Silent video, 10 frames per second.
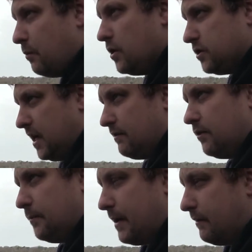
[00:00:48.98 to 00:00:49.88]
worse later
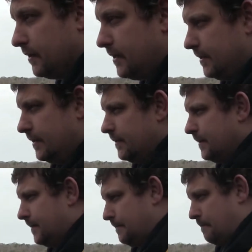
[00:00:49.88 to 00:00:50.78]
on, apparently.
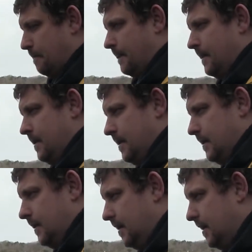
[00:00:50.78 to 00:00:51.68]

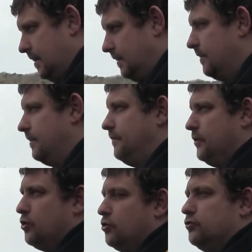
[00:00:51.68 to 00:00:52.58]
For
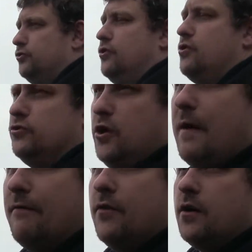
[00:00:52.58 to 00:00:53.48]
those
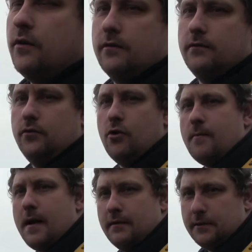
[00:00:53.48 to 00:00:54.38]
who have not know
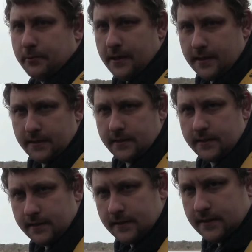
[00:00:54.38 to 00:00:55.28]
about this place,
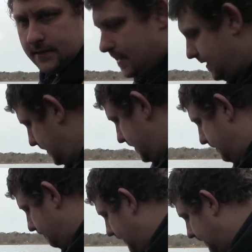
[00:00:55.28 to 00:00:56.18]
it is
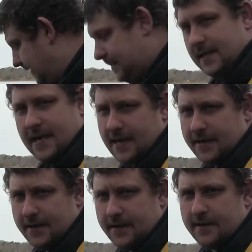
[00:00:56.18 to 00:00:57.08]
a 60
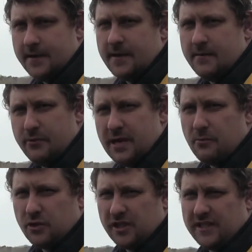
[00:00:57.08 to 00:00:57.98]
acre, pretty
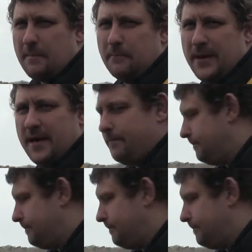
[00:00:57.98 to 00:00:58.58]
much a sandpit.